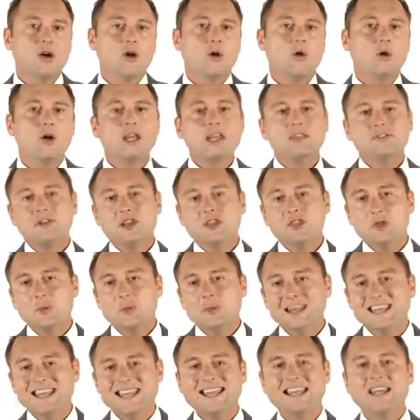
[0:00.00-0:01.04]
or even at the
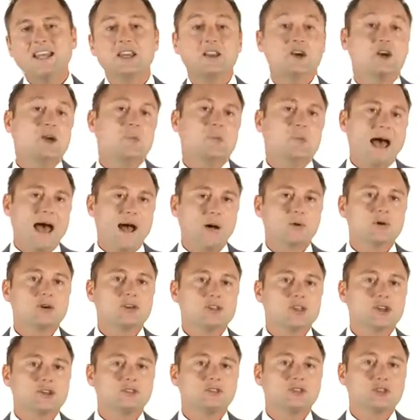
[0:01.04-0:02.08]
beginning here at
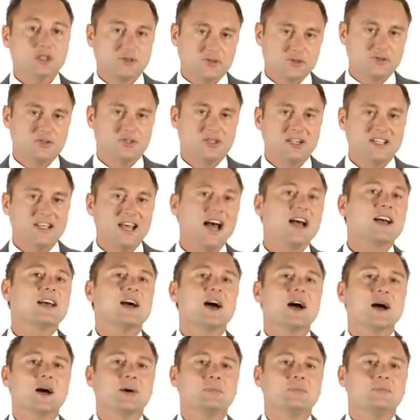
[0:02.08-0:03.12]

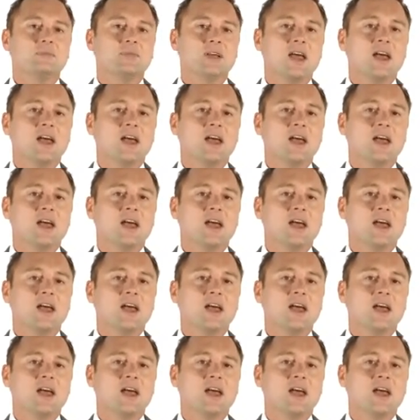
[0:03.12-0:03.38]
PowerSalesUniversity.com.